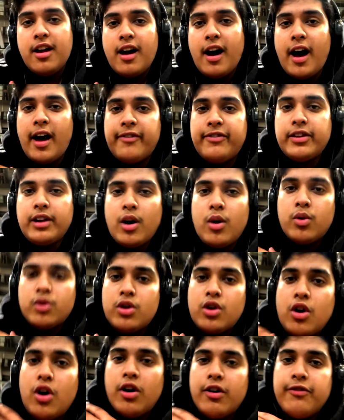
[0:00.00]
half an
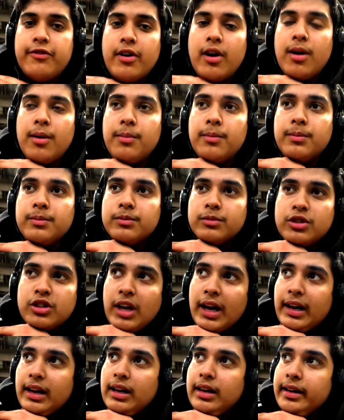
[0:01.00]
hour of um,
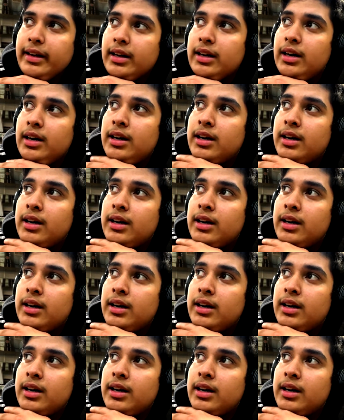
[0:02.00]
cycling.